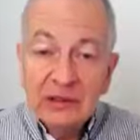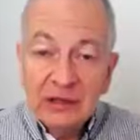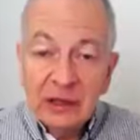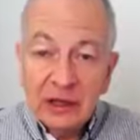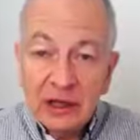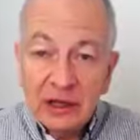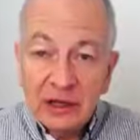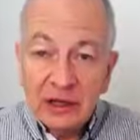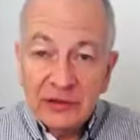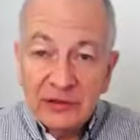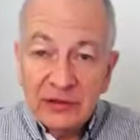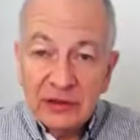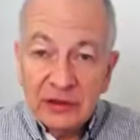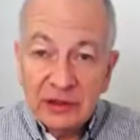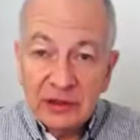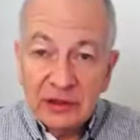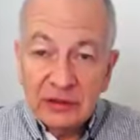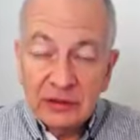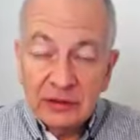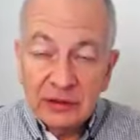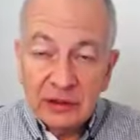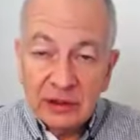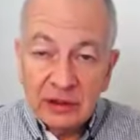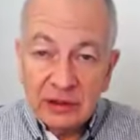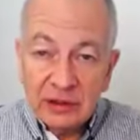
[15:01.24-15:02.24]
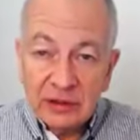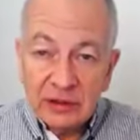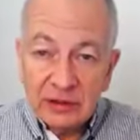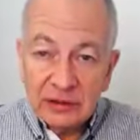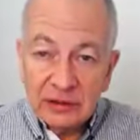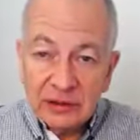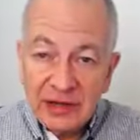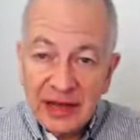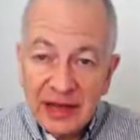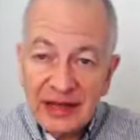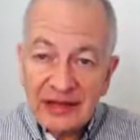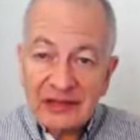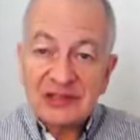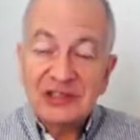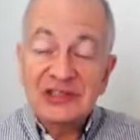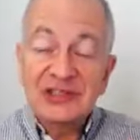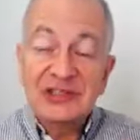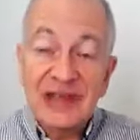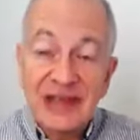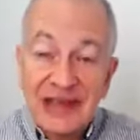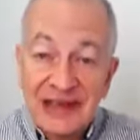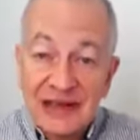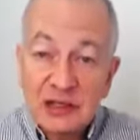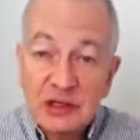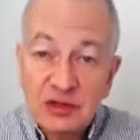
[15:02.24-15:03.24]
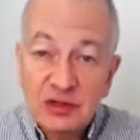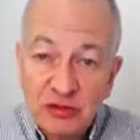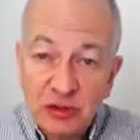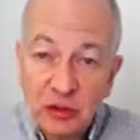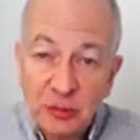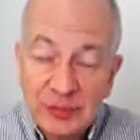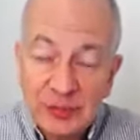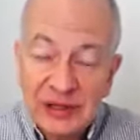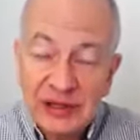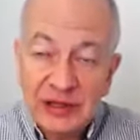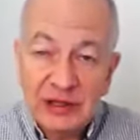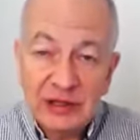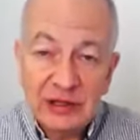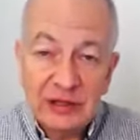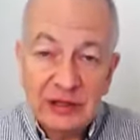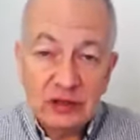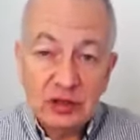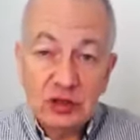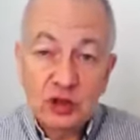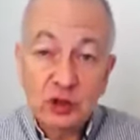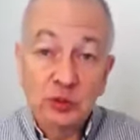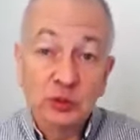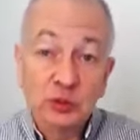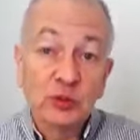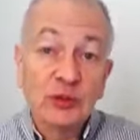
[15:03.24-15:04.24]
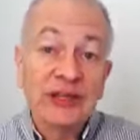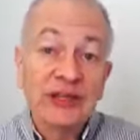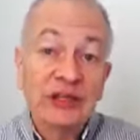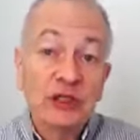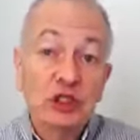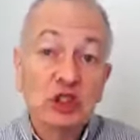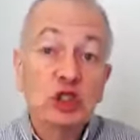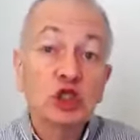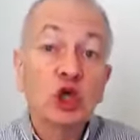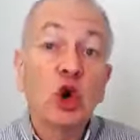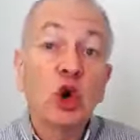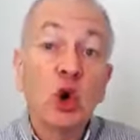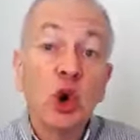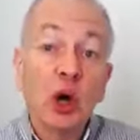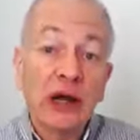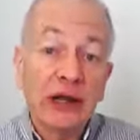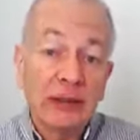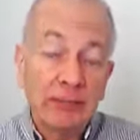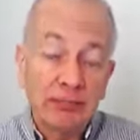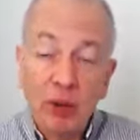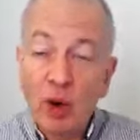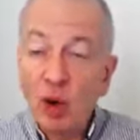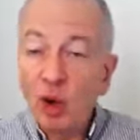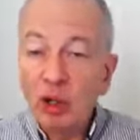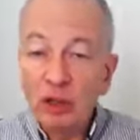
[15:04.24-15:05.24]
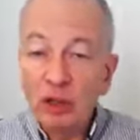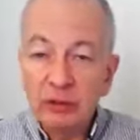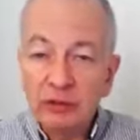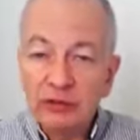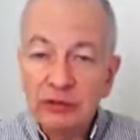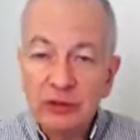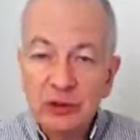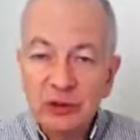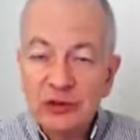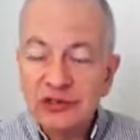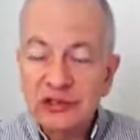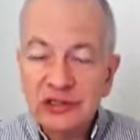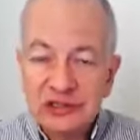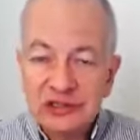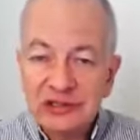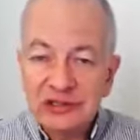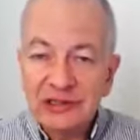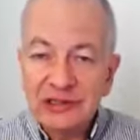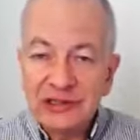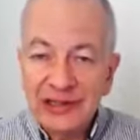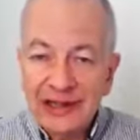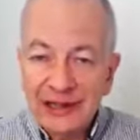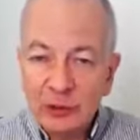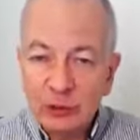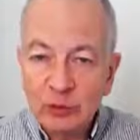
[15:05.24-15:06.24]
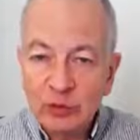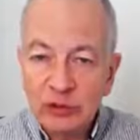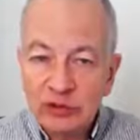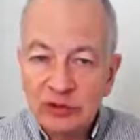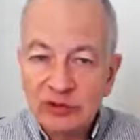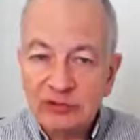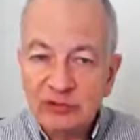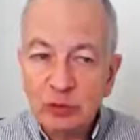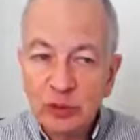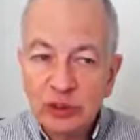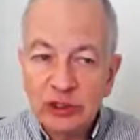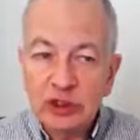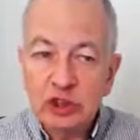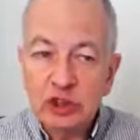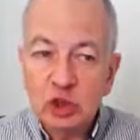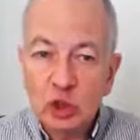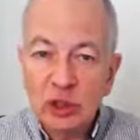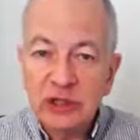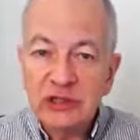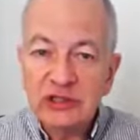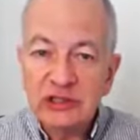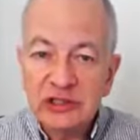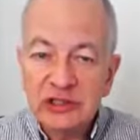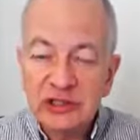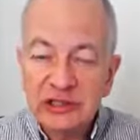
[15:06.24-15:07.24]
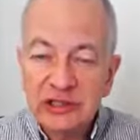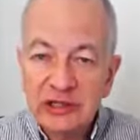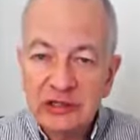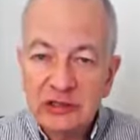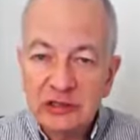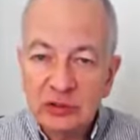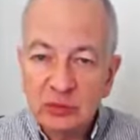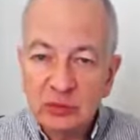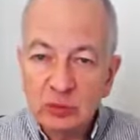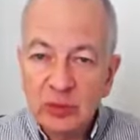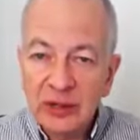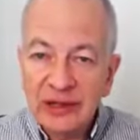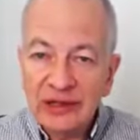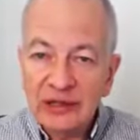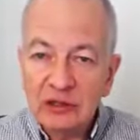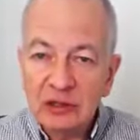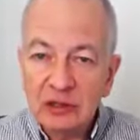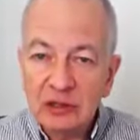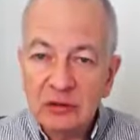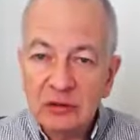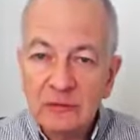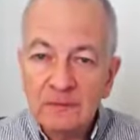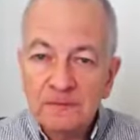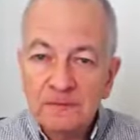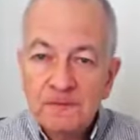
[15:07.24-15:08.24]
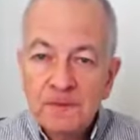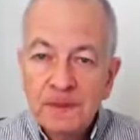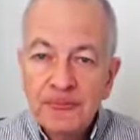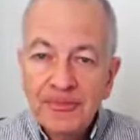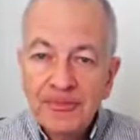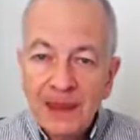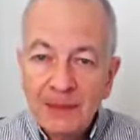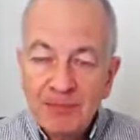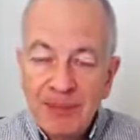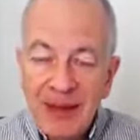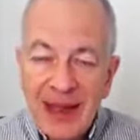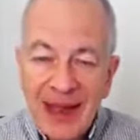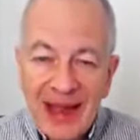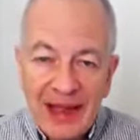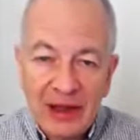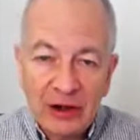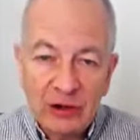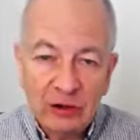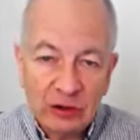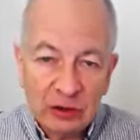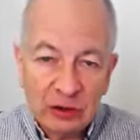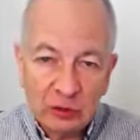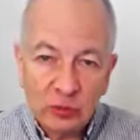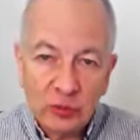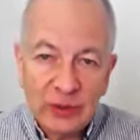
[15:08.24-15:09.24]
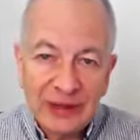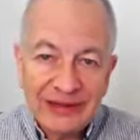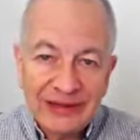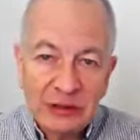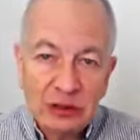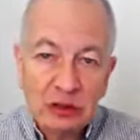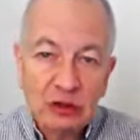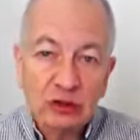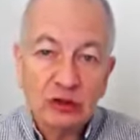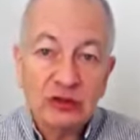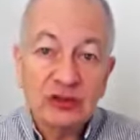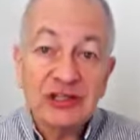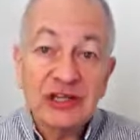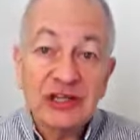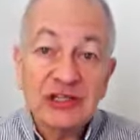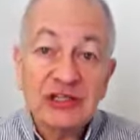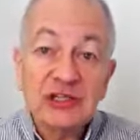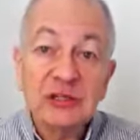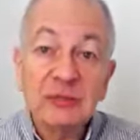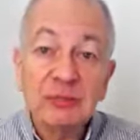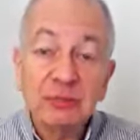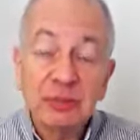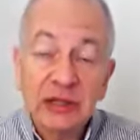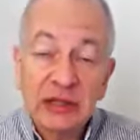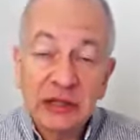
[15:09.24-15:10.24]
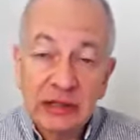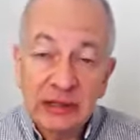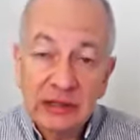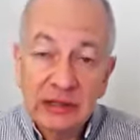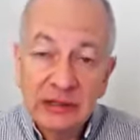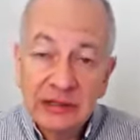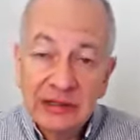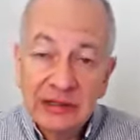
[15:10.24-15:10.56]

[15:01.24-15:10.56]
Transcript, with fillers: the next stage for me is to rejoice. Paul uses the language of rejoicing as a regular pattern, a regular discipline.